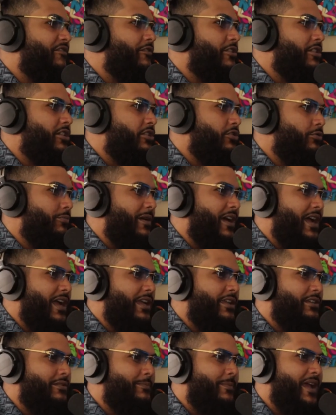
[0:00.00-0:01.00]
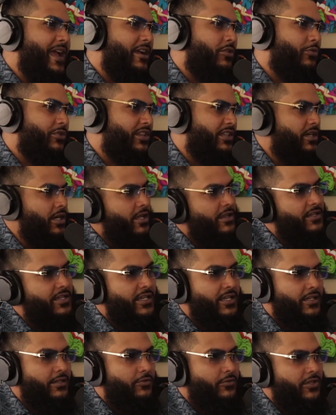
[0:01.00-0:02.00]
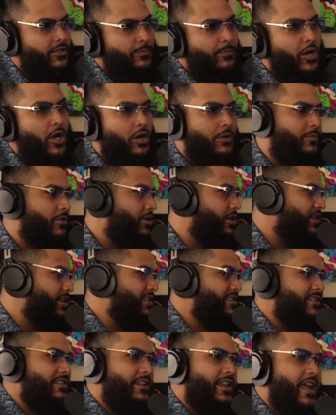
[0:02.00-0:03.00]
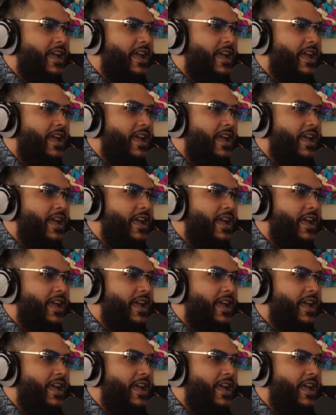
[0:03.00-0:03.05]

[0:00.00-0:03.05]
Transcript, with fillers: fun of you behind your back with the other nigga, with the barber and this